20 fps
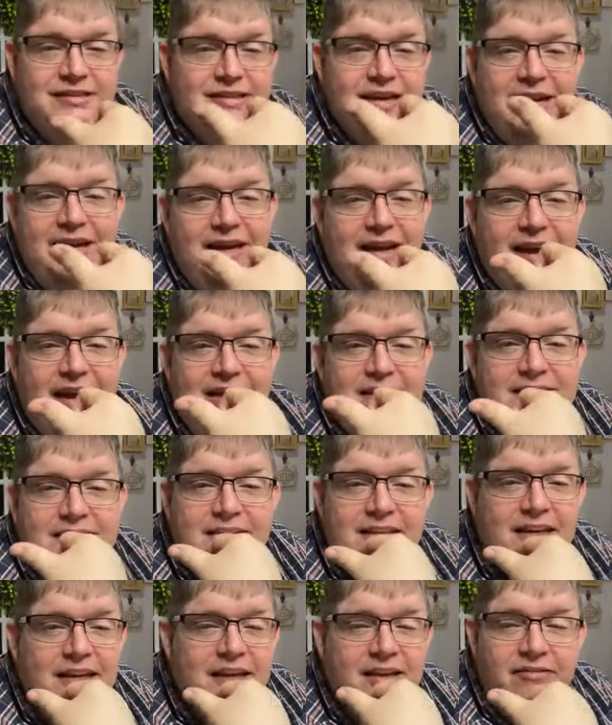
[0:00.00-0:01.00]
We just had a
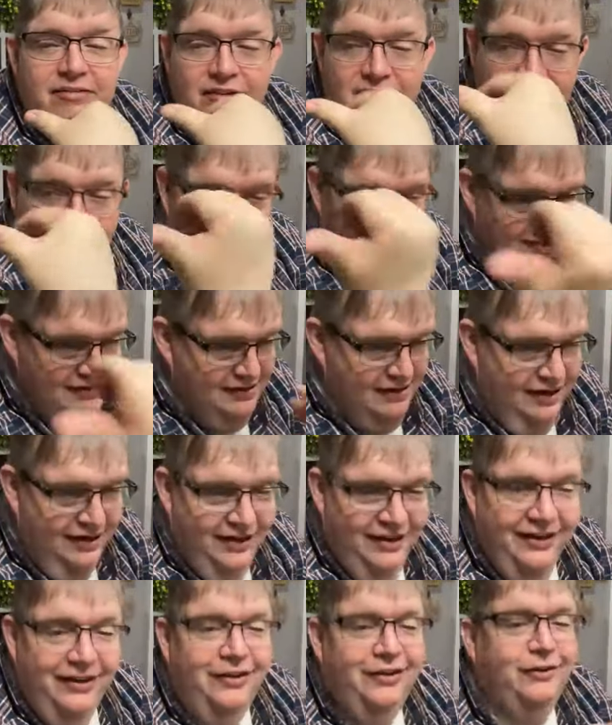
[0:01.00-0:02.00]
guest leave, and they
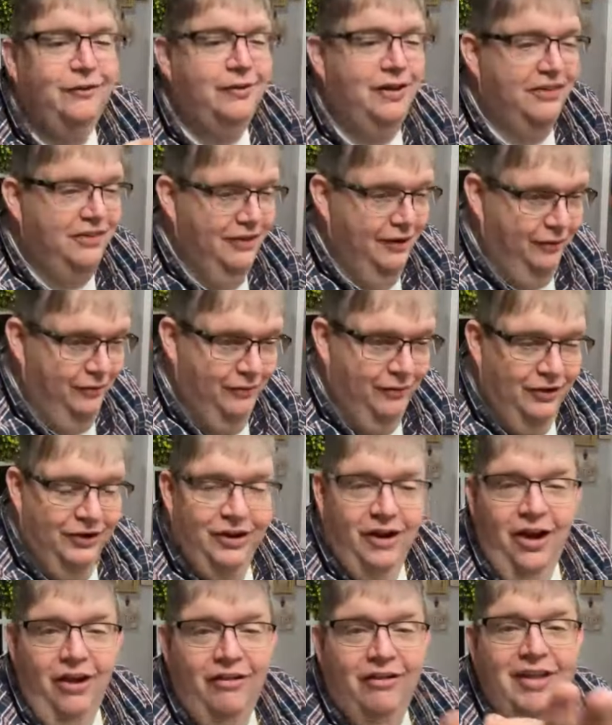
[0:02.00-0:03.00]
sat here, right there
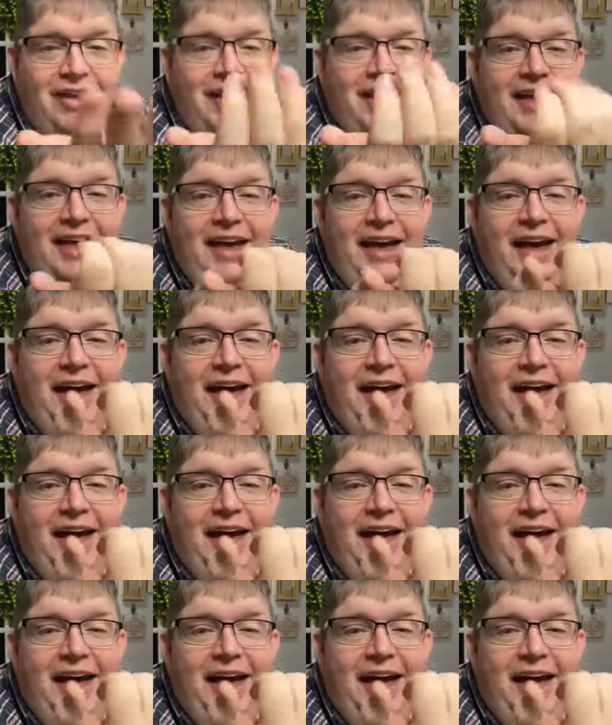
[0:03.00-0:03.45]
where y'all,